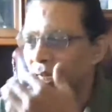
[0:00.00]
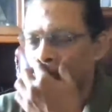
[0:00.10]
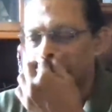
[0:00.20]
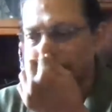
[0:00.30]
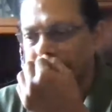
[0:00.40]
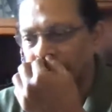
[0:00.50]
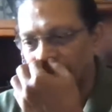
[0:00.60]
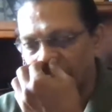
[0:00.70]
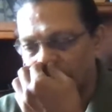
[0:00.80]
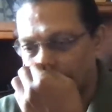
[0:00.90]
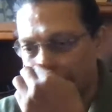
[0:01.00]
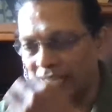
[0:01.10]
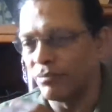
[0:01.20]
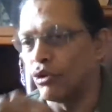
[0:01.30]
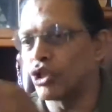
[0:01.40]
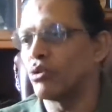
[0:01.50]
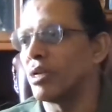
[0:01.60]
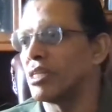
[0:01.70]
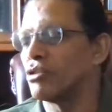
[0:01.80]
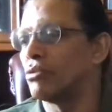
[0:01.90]
in adding more
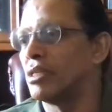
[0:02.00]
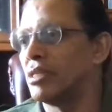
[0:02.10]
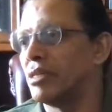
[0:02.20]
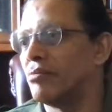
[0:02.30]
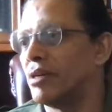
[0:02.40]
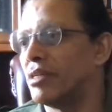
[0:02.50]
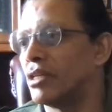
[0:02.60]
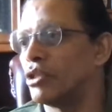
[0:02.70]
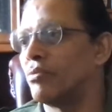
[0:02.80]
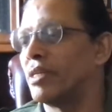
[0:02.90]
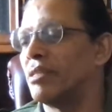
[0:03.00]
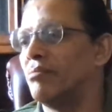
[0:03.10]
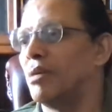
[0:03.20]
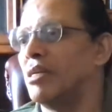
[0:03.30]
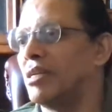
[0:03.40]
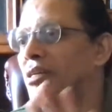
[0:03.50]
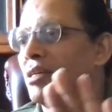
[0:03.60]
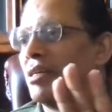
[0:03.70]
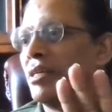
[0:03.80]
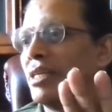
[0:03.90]
swaras to the Yajurvedam, but
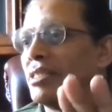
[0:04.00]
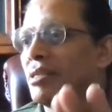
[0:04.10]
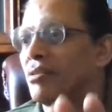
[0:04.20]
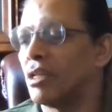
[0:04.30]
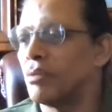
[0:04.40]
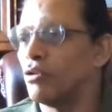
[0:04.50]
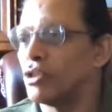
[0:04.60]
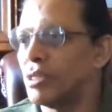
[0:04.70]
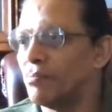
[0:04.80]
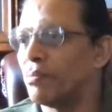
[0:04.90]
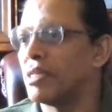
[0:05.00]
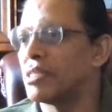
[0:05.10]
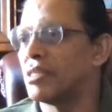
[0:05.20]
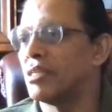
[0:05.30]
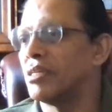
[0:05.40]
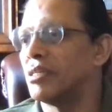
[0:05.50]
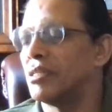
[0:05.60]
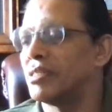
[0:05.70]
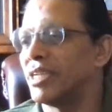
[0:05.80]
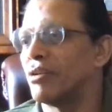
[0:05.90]
it's one of the most simplest
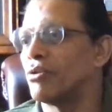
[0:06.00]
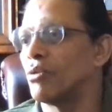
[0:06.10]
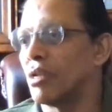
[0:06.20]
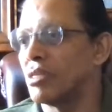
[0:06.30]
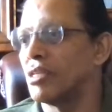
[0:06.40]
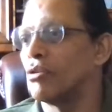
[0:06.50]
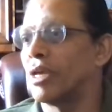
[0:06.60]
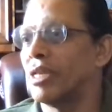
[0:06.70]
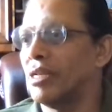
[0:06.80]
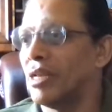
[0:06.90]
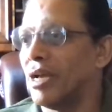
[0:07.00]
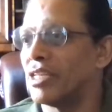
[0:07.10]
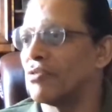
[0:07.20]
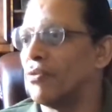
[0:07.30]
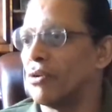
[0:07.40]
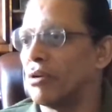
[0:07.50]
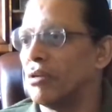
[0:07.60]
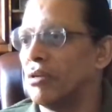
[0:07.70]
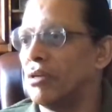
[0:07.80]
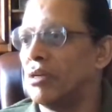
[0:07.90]
set of swaras that you can ask for.
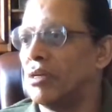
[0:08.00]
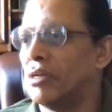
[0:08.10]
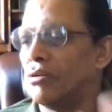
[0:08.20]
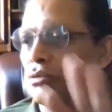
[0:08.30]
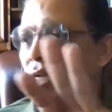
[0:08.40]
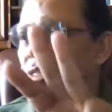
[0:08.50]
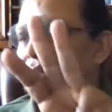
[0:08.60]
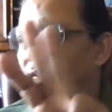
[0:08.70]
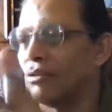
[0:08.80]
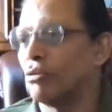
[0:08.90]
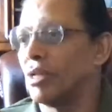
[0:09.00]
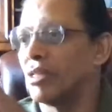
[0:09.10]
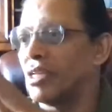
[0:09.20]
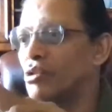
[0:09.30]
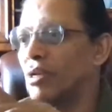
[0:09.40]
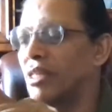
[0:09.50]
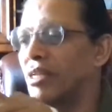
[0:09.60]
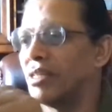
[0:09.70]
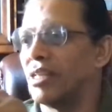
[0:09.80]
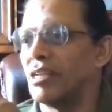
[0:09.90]
Udata, Anudata, Swarita,
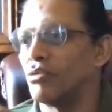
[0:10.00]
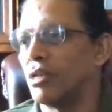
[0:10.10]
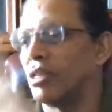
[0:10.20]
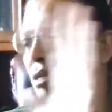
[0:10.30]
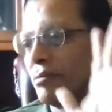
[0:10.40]
Dirga Swarita.